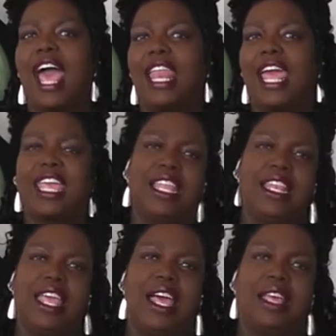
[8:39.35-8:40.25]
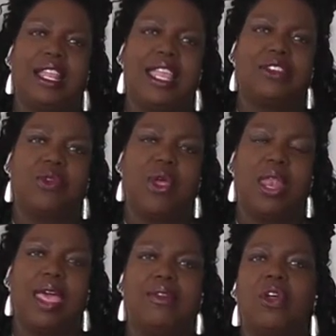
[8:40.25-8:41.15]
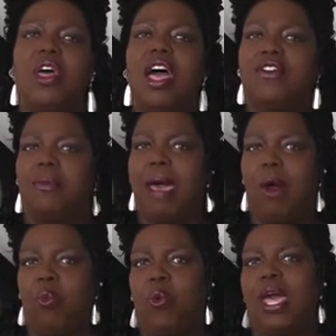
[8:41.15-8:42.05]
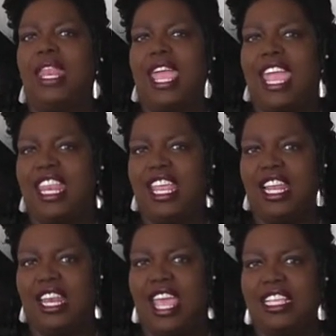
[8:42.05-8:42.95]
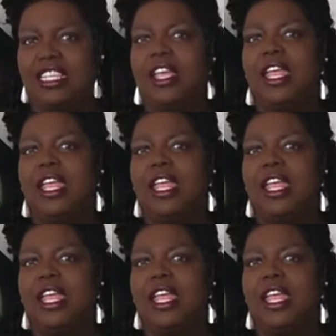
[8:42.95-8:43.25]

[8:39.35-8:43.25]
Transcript: I like a cholesterol level of about 180 or less.